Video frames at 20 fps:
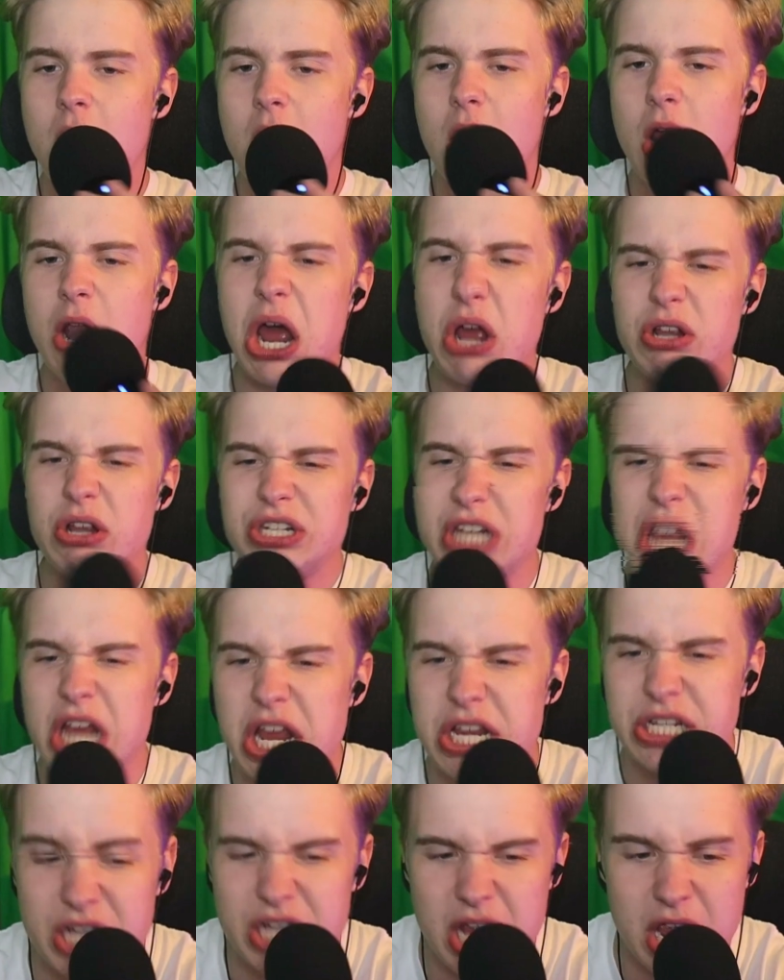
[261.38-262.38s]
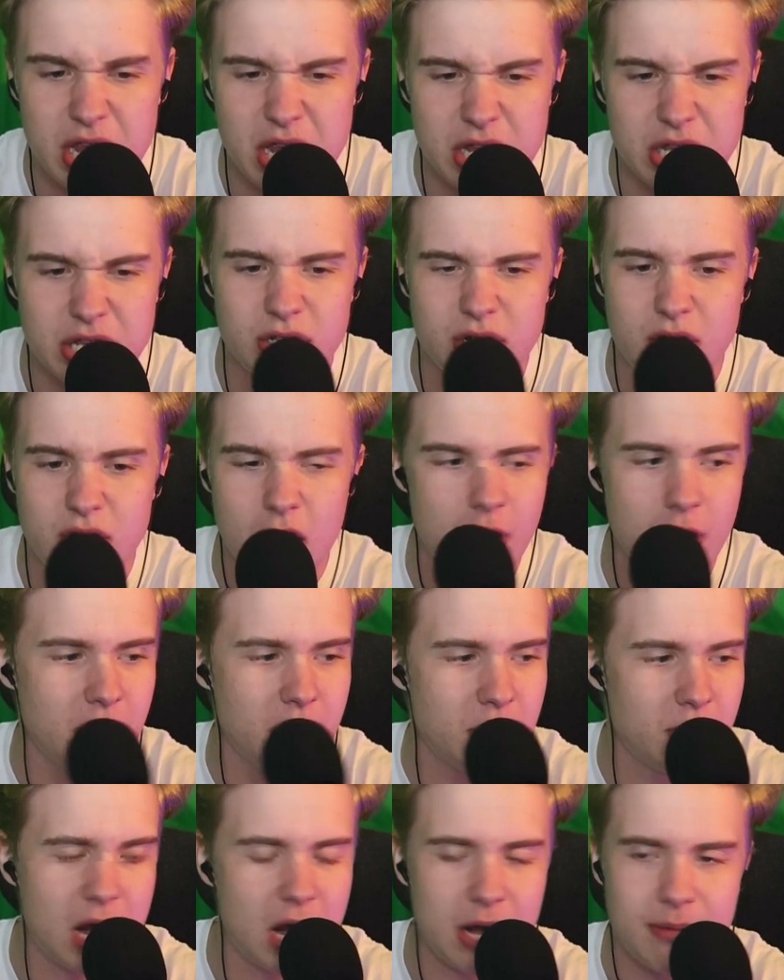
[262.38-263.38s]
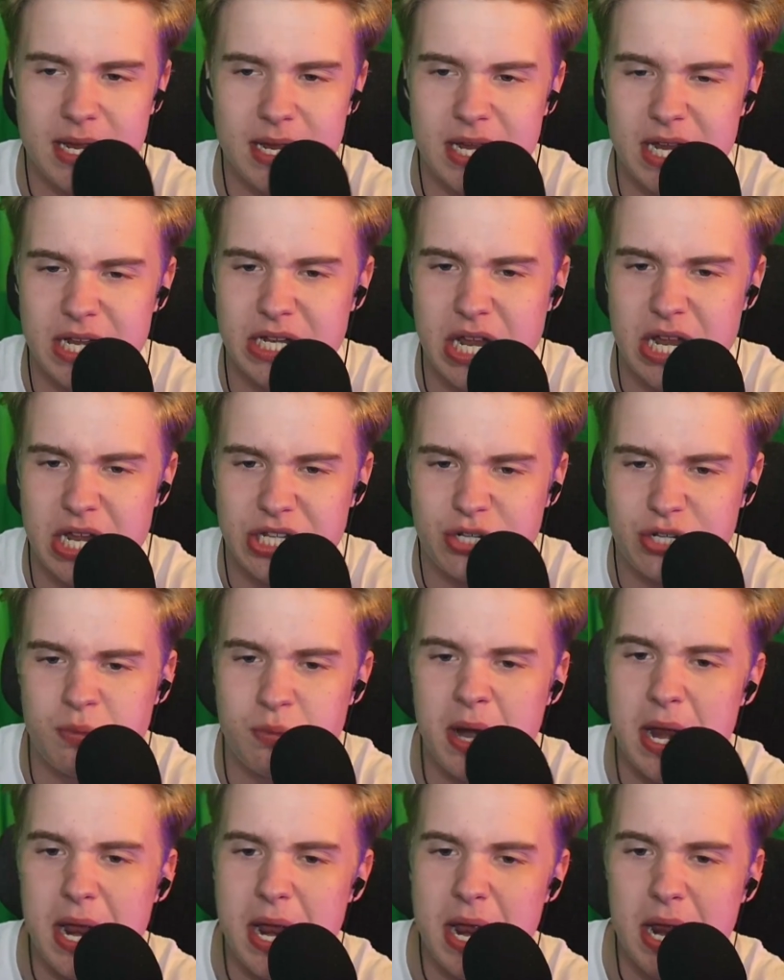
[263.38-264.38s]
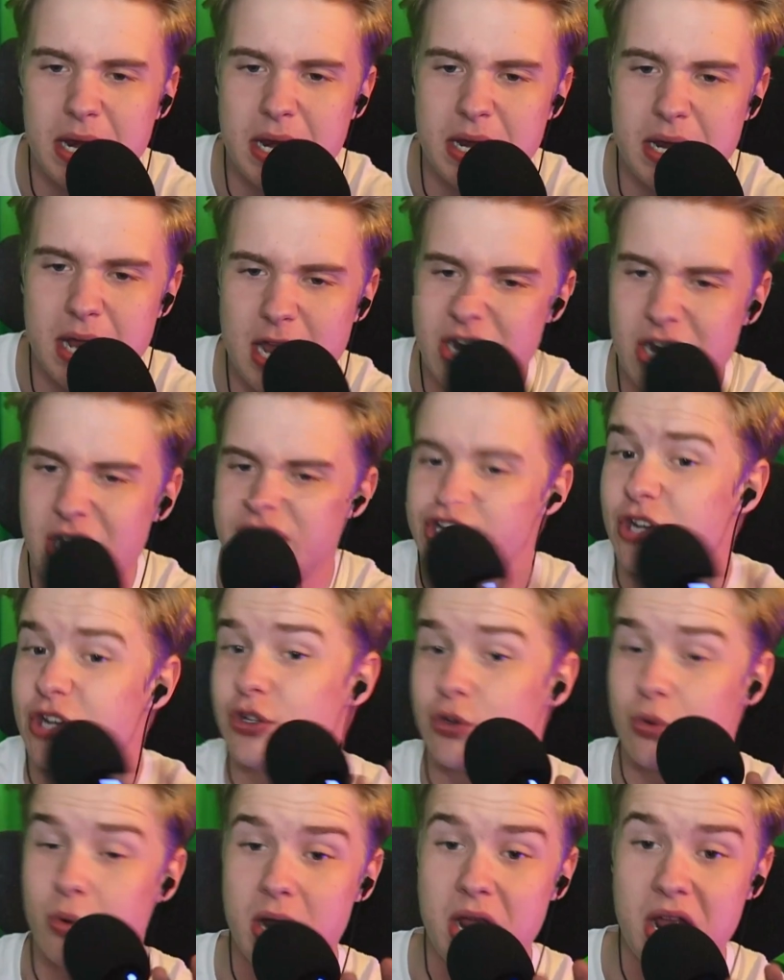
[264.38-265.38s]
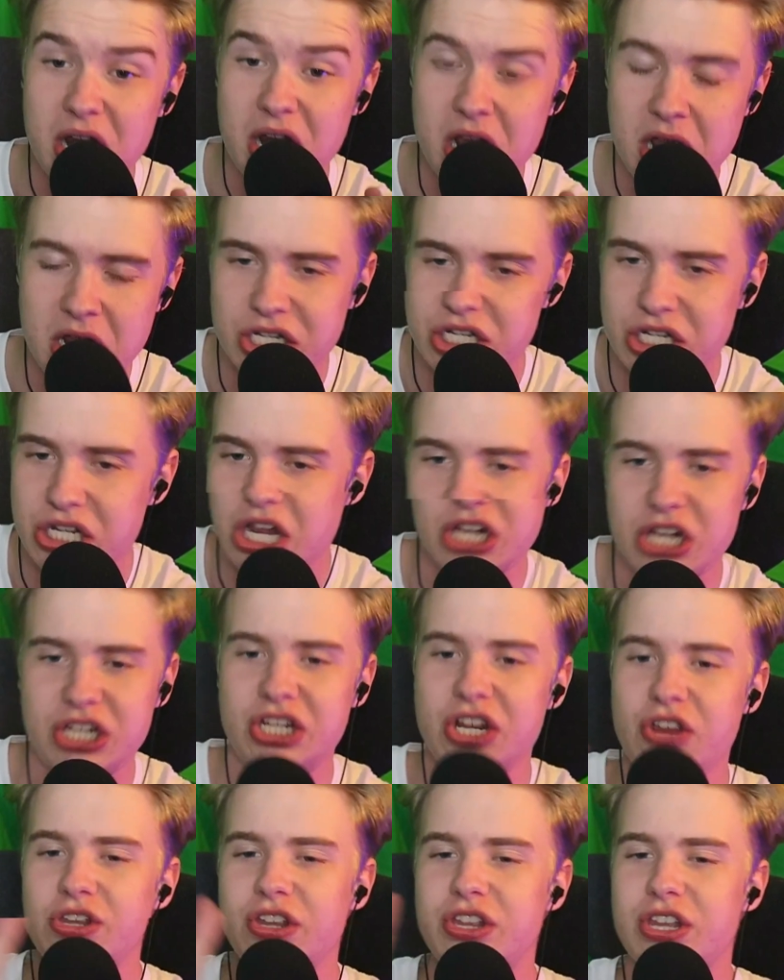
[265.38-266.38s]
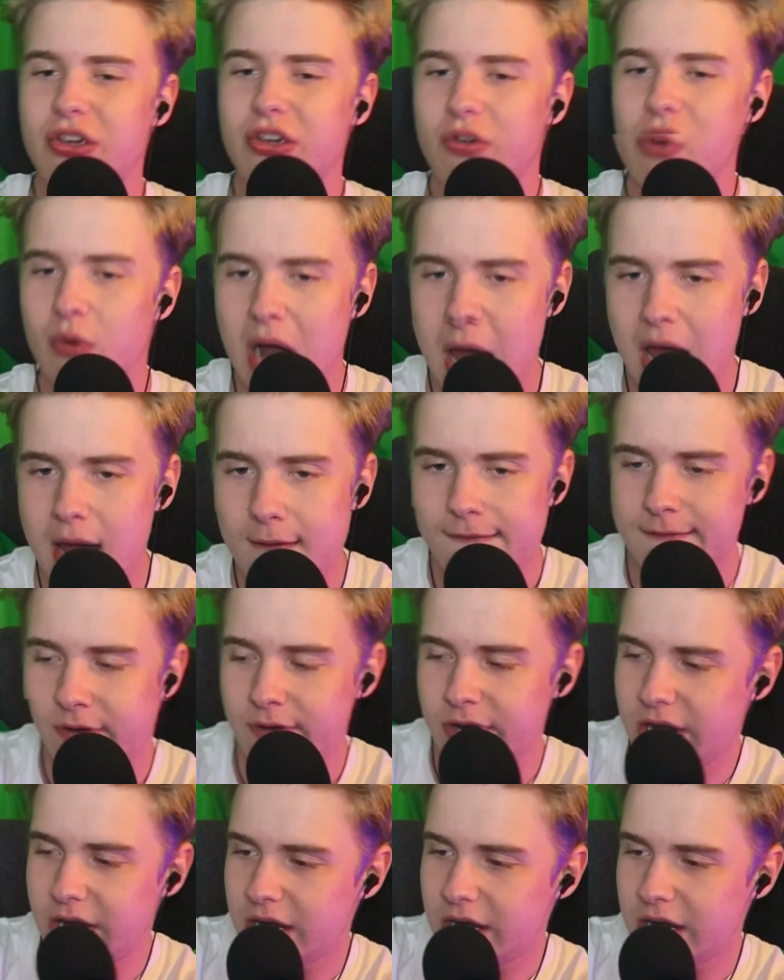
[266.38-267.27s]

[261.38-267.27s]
no, see, global warming, it's real. It isn't real. See the graph,